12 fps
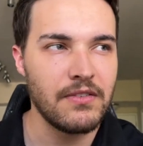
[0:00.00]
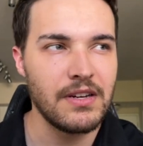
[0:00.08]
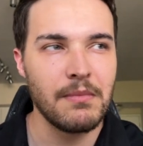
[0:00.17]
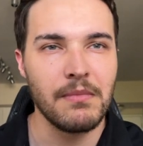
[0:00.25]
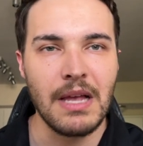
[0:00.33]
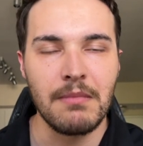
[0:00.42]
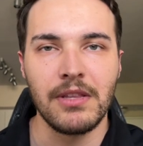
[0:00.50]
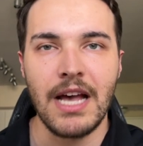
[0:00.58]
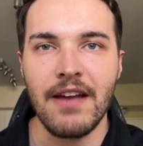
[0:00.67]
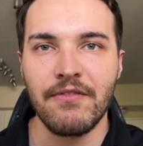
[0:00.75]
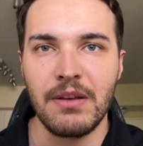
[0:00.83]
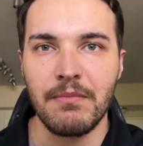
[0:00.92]
And I'm
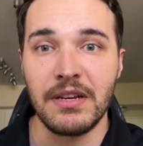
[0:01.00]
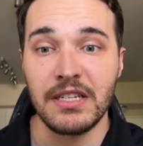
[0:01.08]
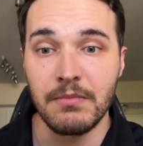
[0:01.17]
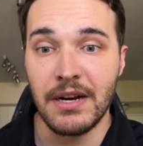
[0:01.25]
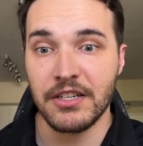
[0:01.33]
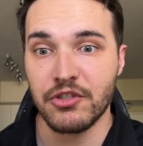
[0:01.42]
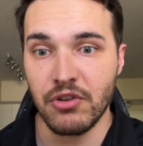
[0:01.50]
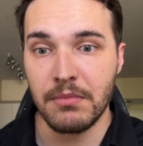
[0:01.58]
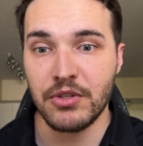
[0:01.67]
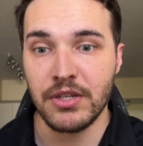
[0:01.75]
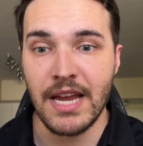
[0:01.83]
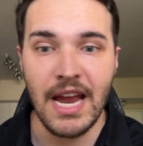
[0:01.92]
laughing because my
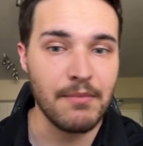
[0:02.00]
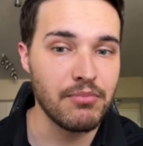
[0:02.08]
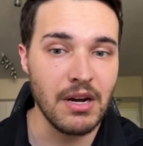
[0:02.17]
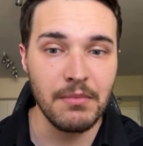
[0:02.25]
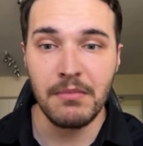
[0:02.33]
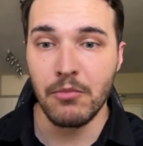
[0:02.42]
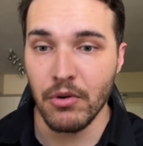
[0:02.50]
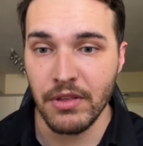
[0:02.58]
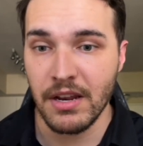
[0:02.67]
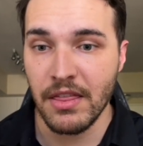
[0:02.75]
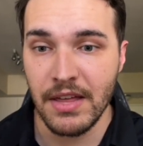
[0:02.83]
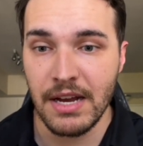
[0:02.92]
description had probably more
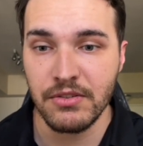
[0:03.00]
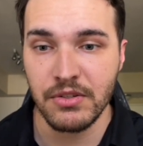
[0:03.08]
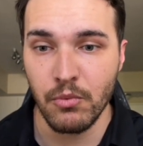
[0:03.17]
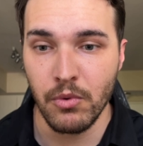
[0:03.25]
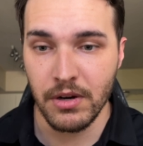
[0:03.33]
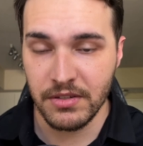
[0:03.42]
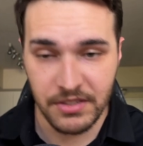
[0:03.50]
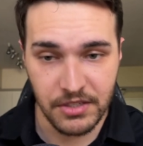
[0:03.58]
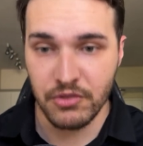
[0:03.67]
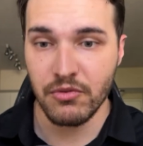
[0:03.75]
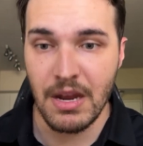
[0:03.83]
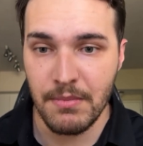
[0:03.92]
than 1,000 words
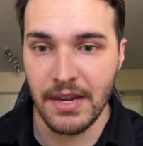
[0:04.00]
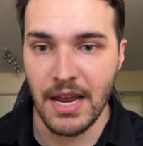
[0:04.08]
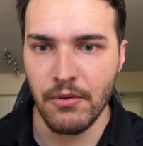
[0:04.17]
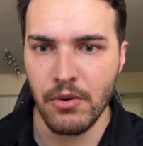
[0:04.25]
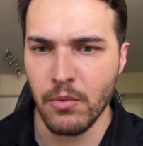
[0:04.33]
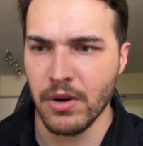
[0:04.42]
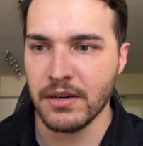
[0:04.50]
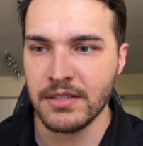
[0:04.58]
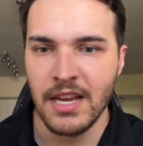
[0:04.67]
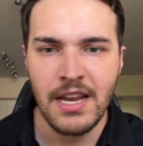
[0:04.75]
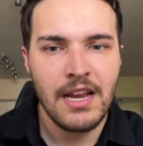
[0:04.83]
describing how it worked.